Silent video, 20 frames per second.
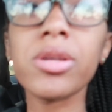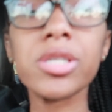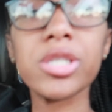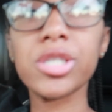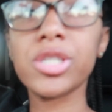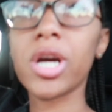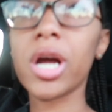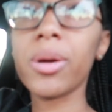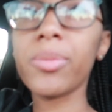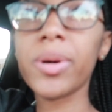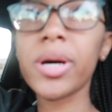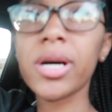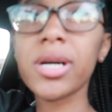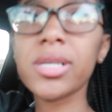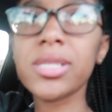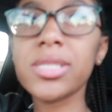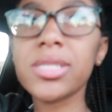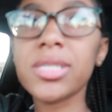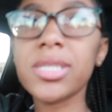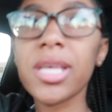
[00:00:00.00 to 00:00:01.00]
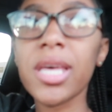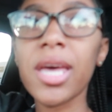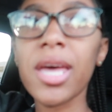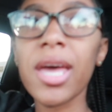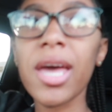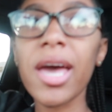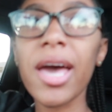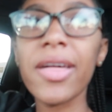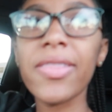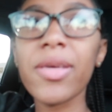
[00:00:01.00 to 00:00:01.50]
to Starbucks,
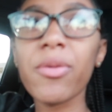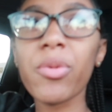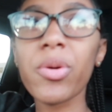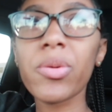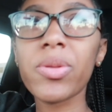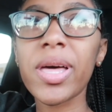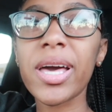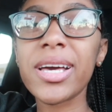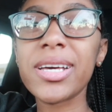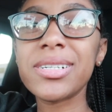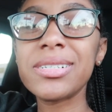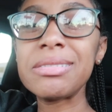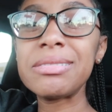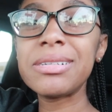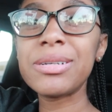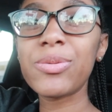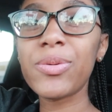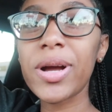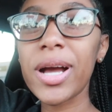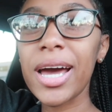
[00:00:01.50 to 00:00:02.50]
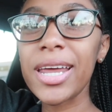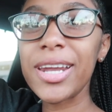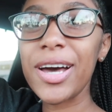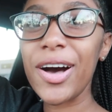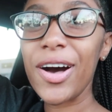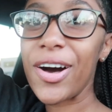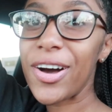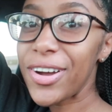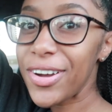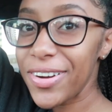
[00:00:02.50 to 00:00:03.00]
and then we were like, oh, we're kind of
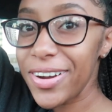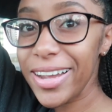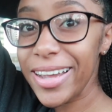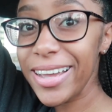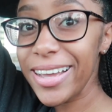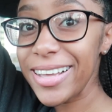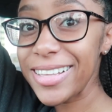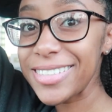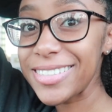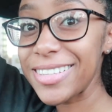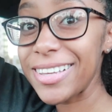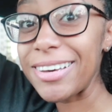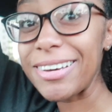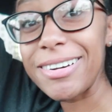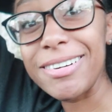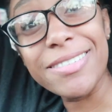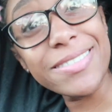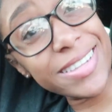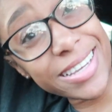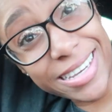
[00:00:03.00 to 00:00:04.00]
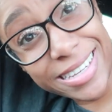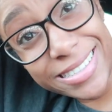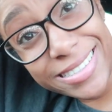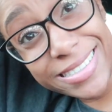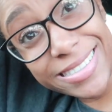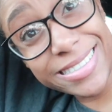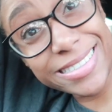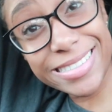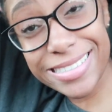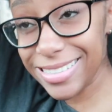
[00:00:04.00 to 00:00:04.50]
hungry, so let's
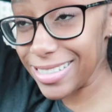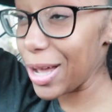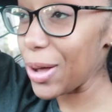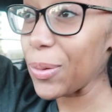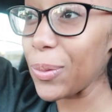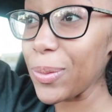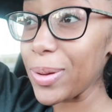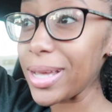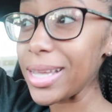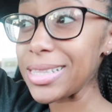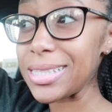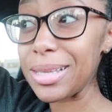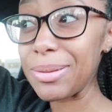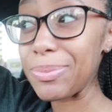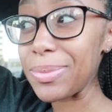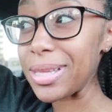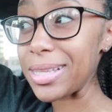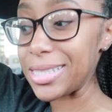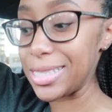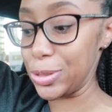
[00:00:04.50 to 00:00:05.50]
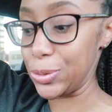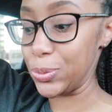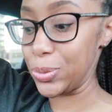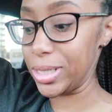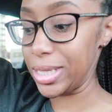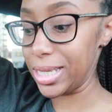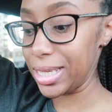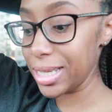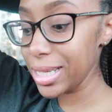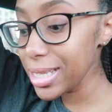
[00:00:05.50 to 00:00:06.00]
go get something to
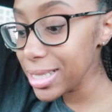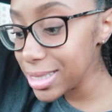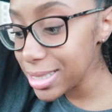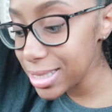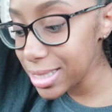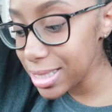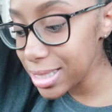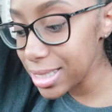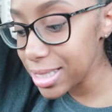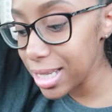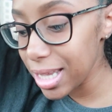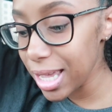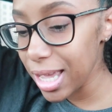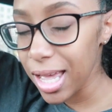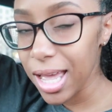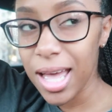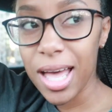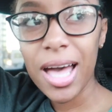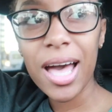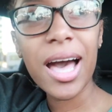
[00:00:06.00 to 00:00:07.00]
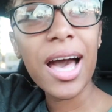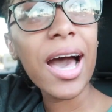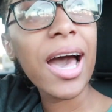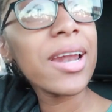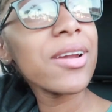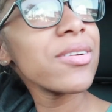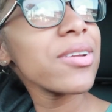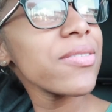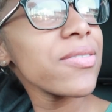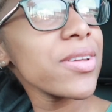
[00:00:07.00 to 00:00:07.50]
eat. I
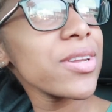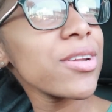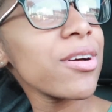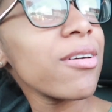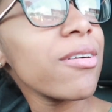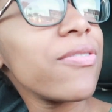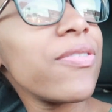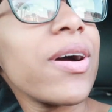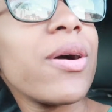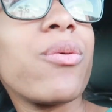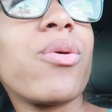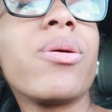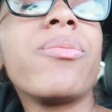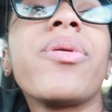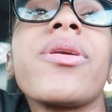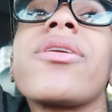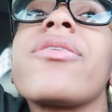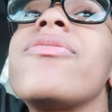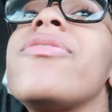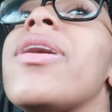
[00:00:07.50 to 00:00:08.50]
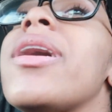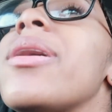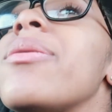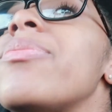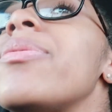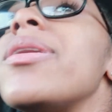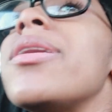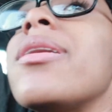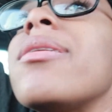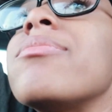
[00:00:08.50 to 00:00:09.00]
don't even know if I want BurgerFi,
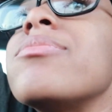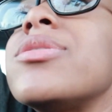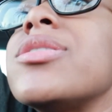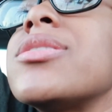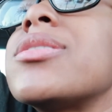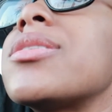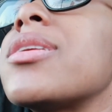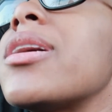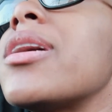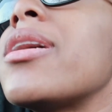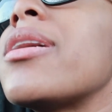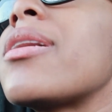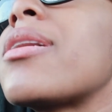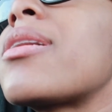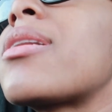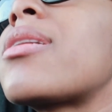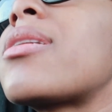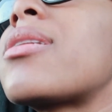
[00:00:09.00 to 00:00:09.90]
but I'm just like,